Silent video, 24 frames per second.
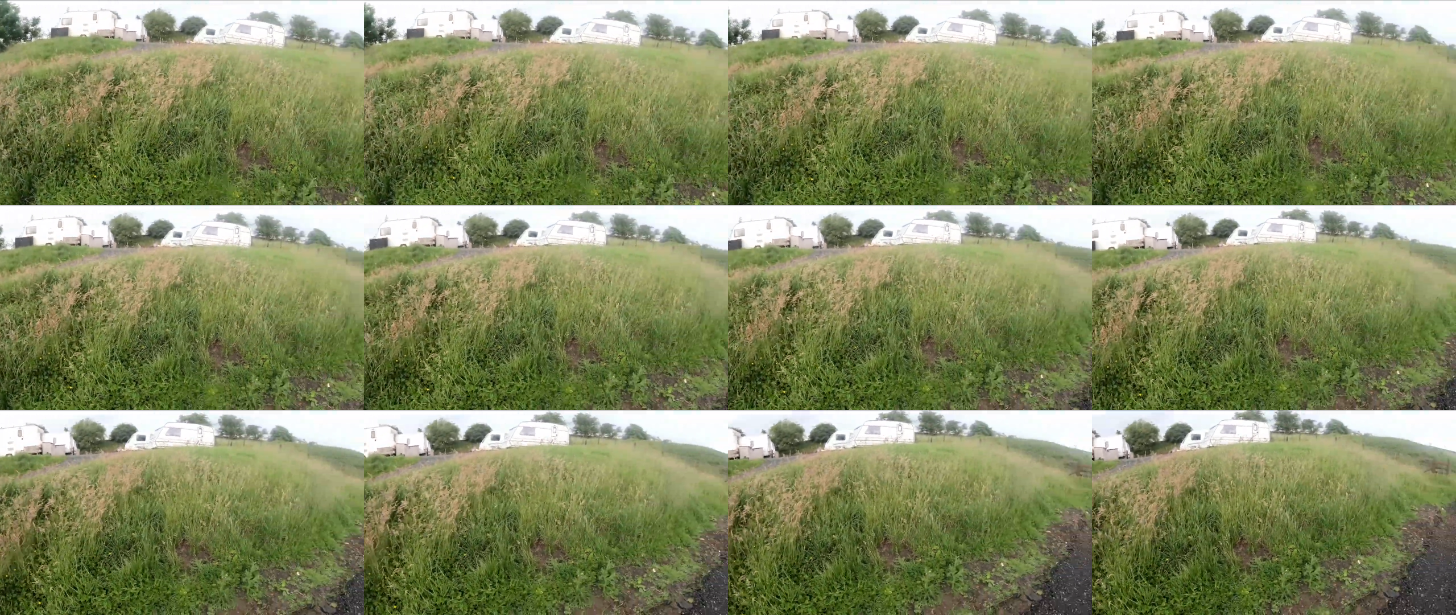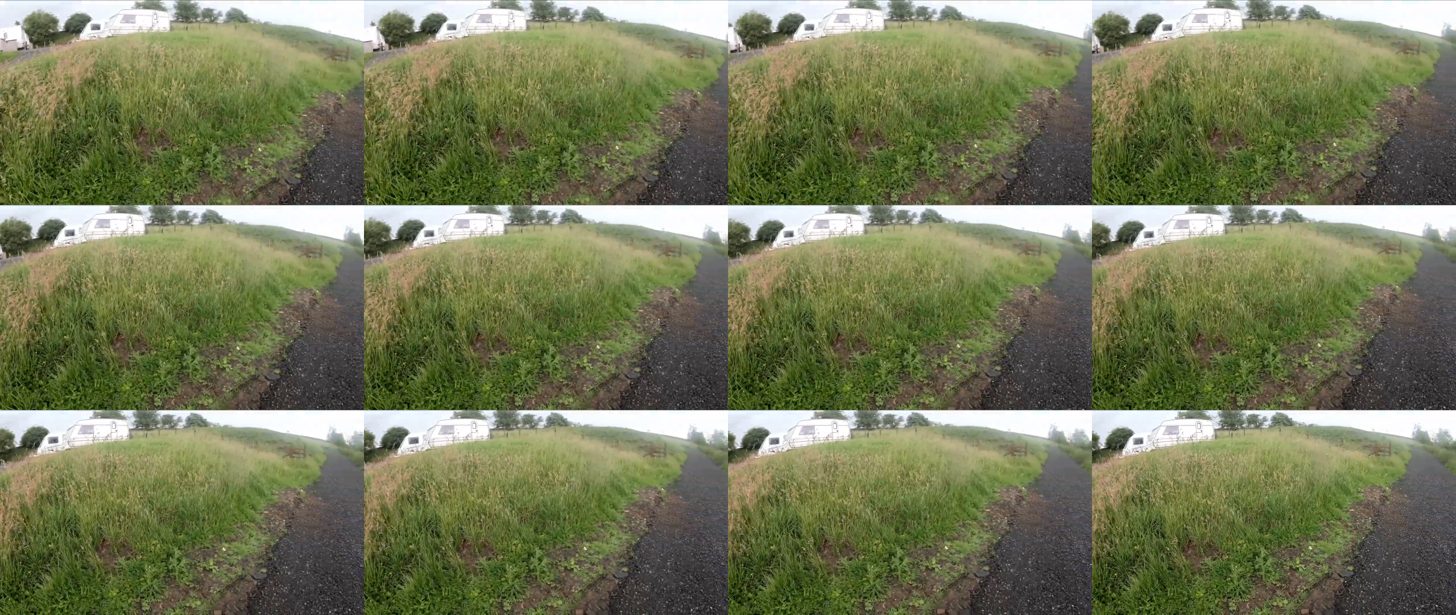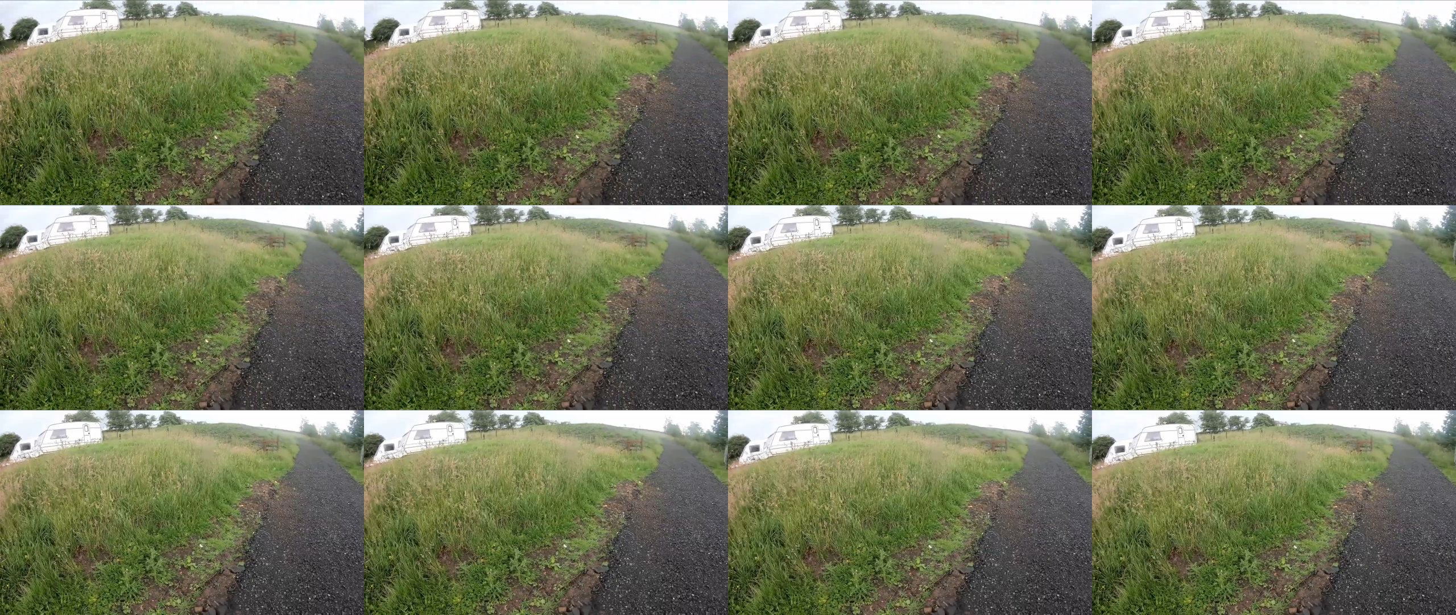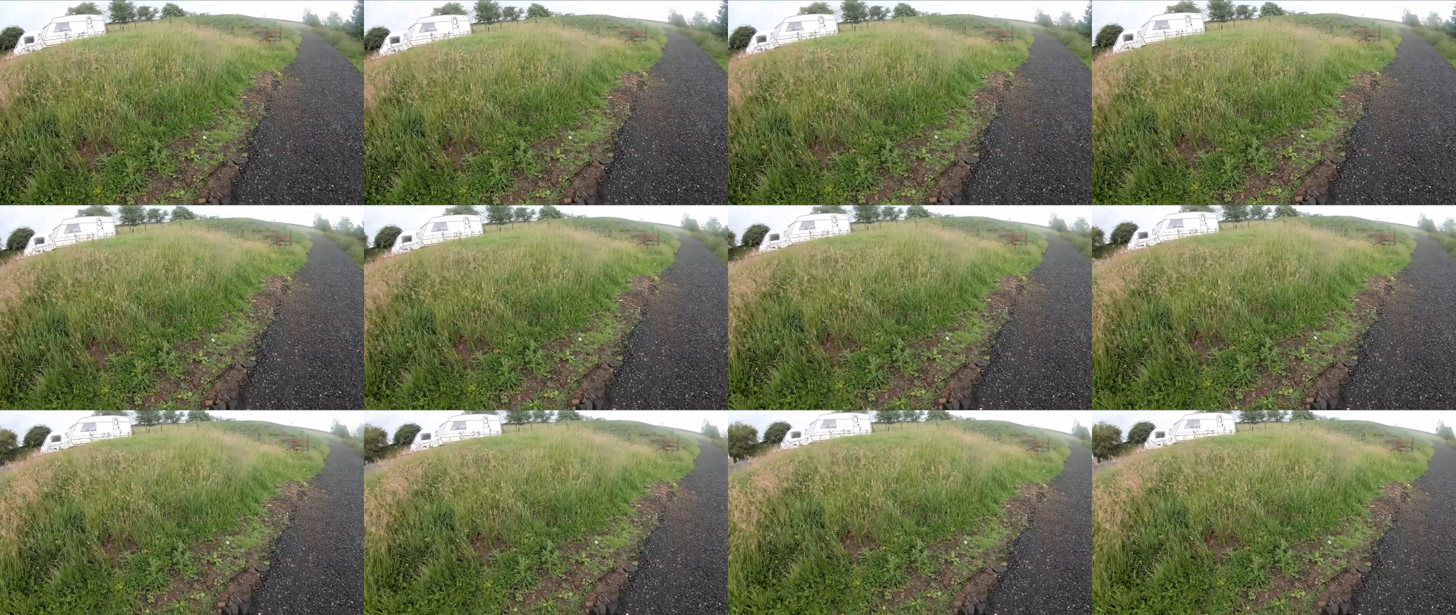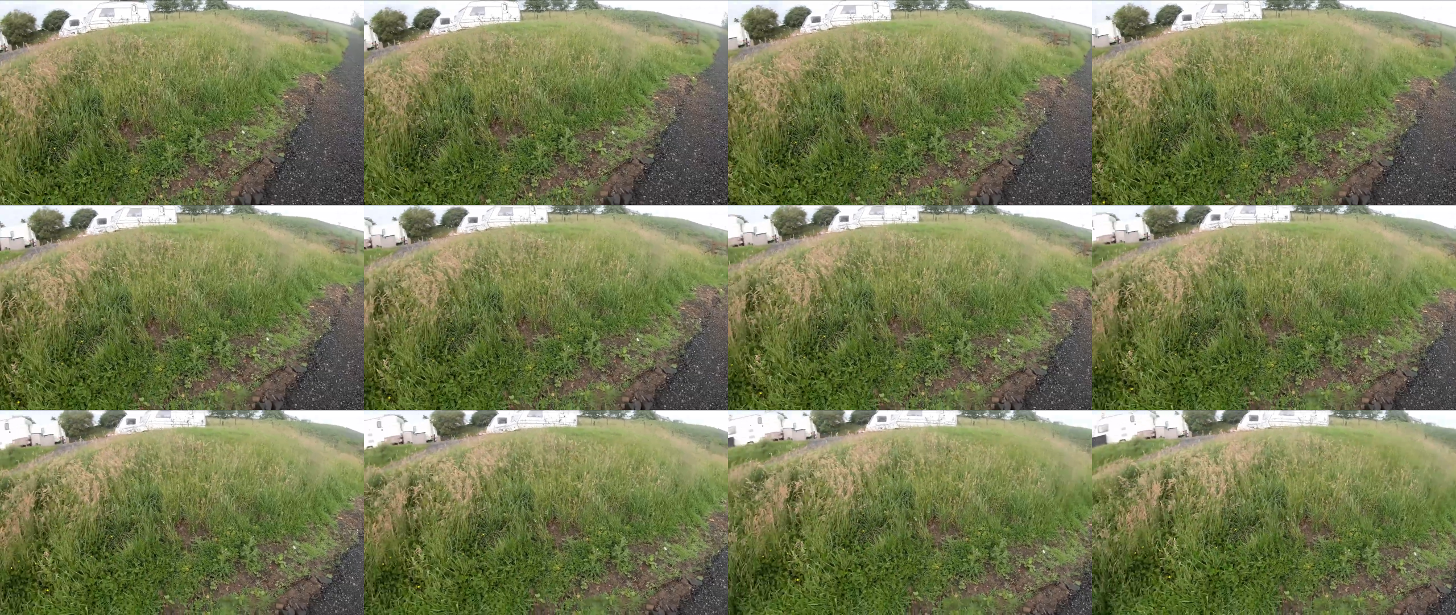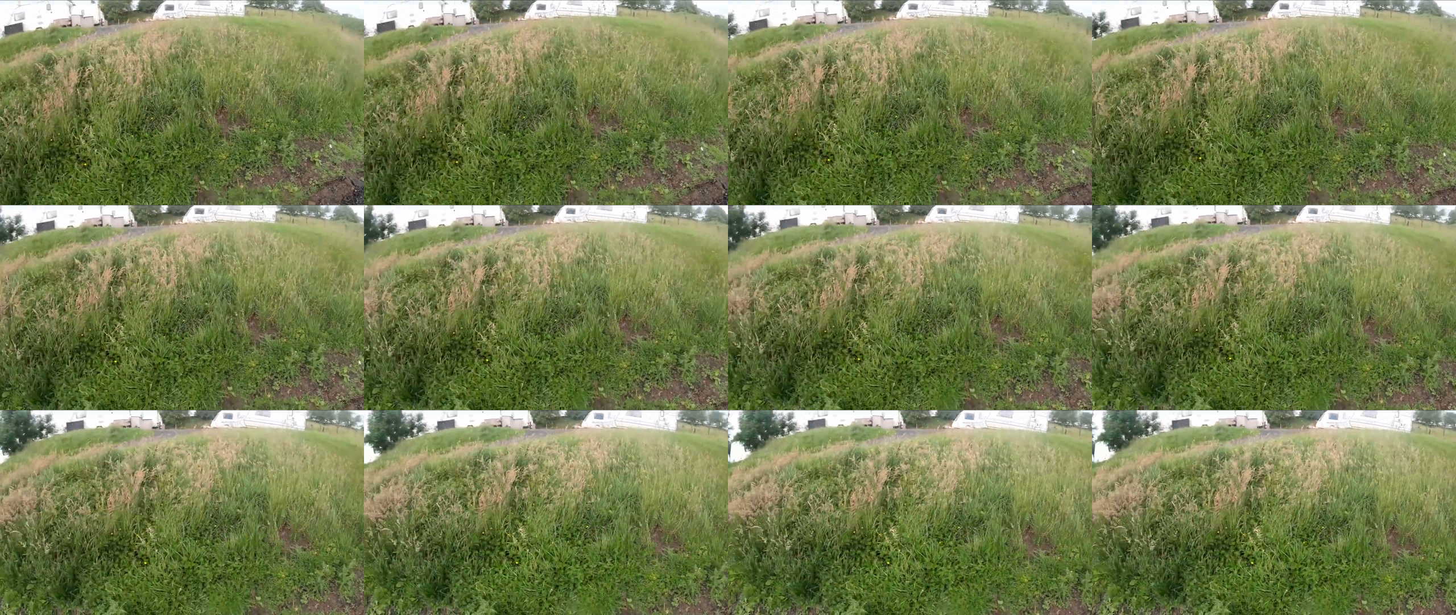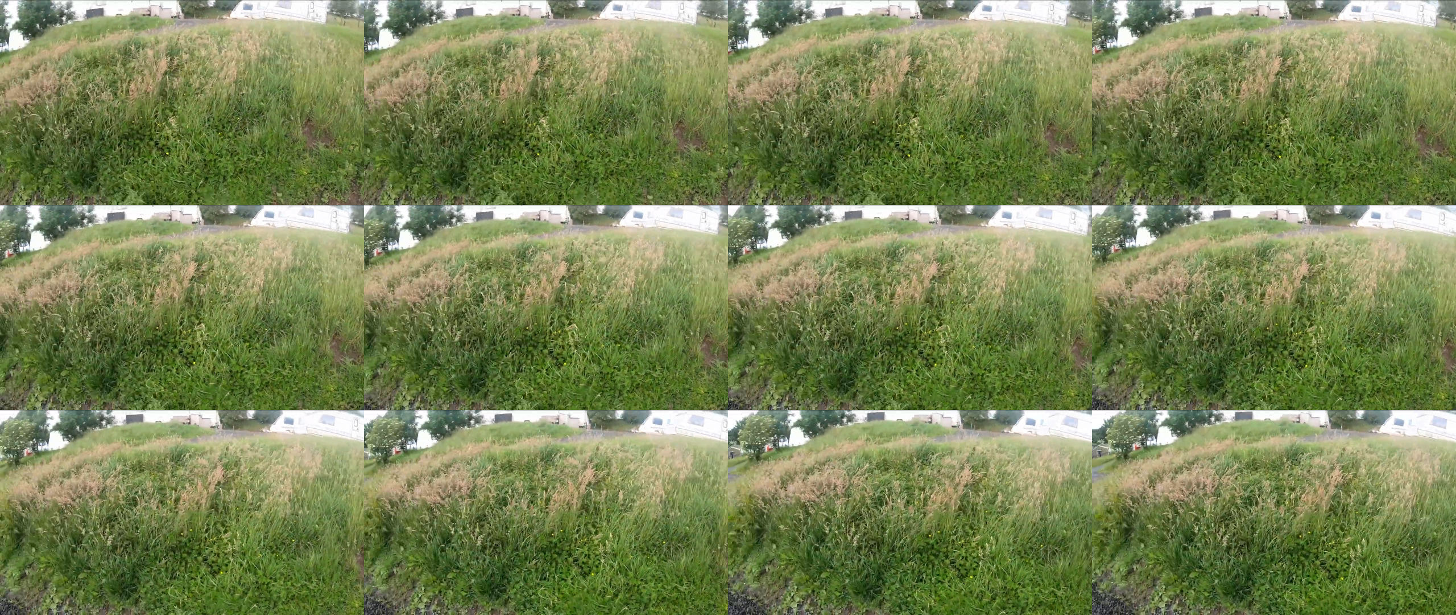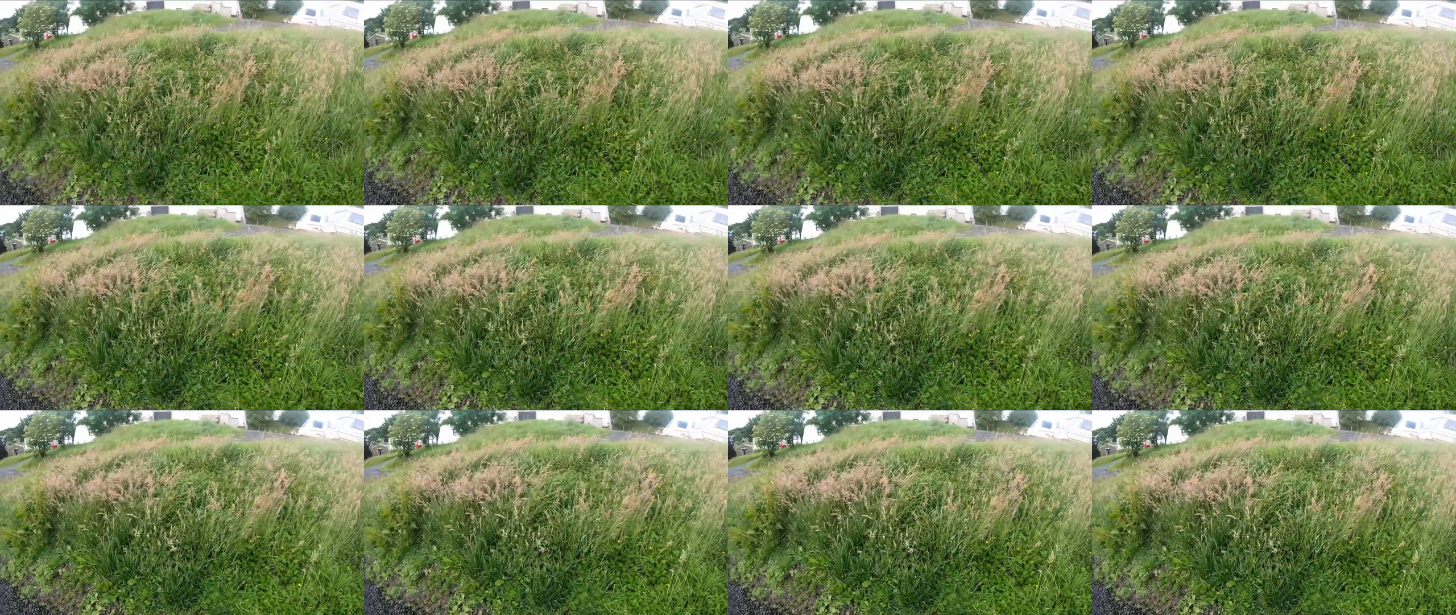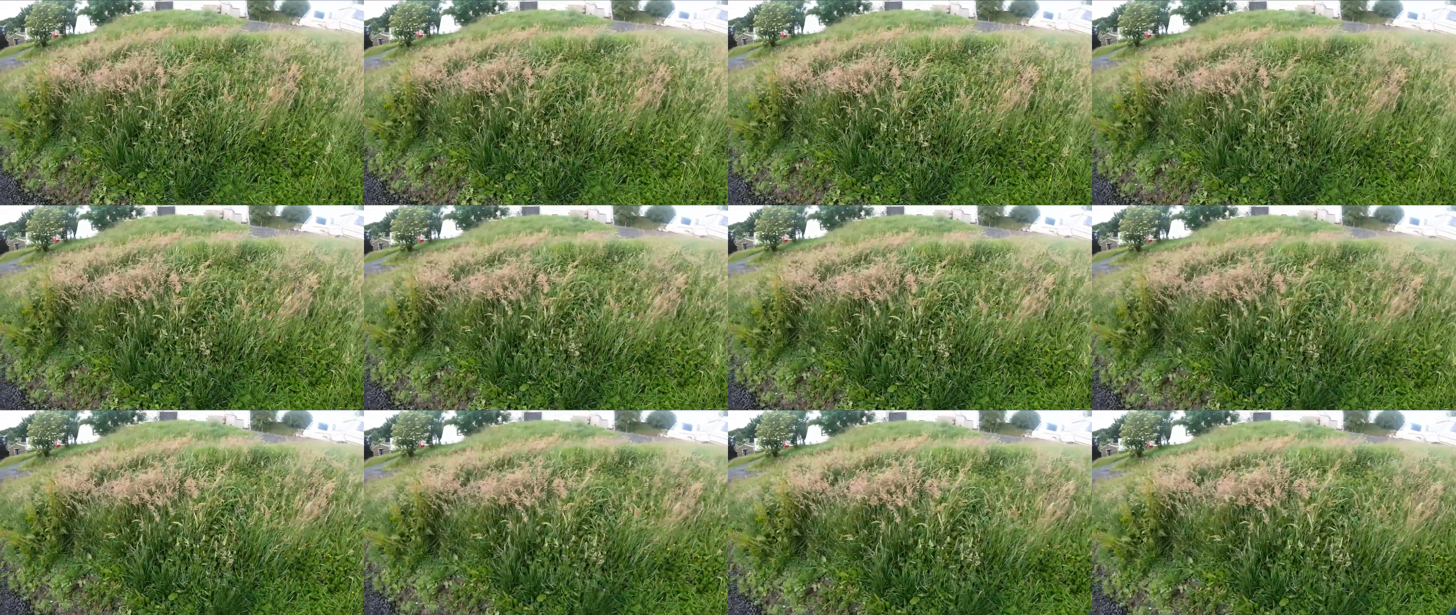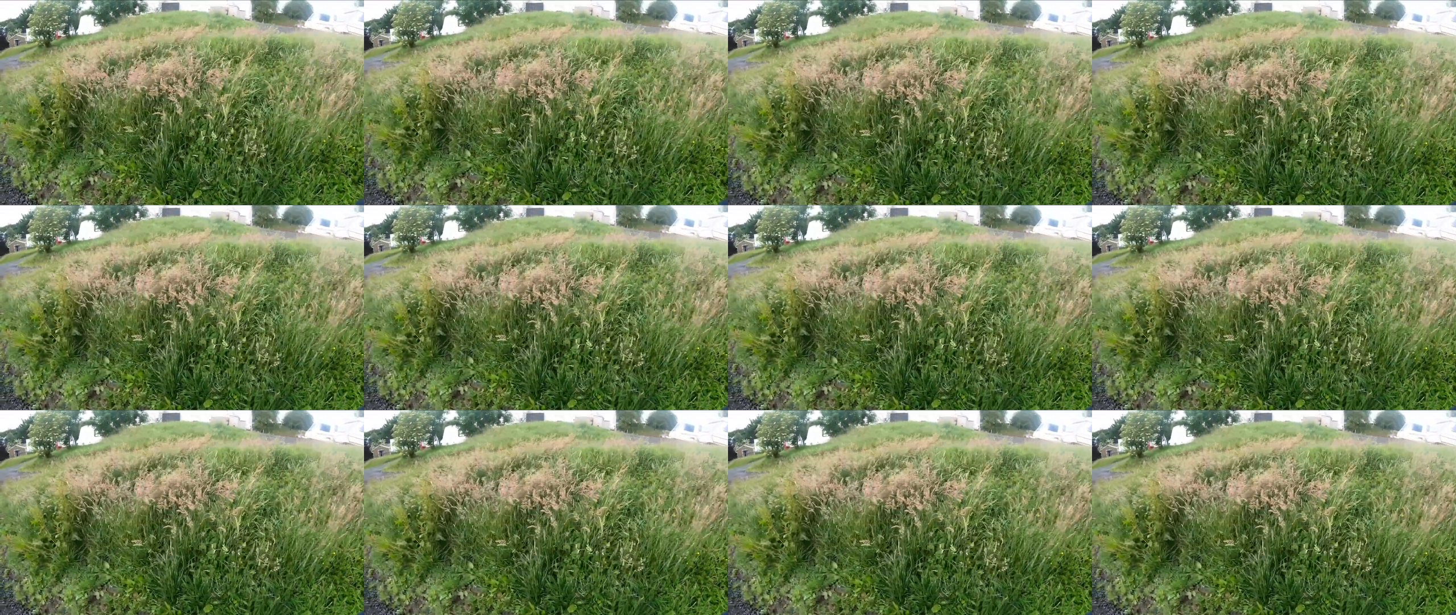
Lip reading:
(no speaker visible)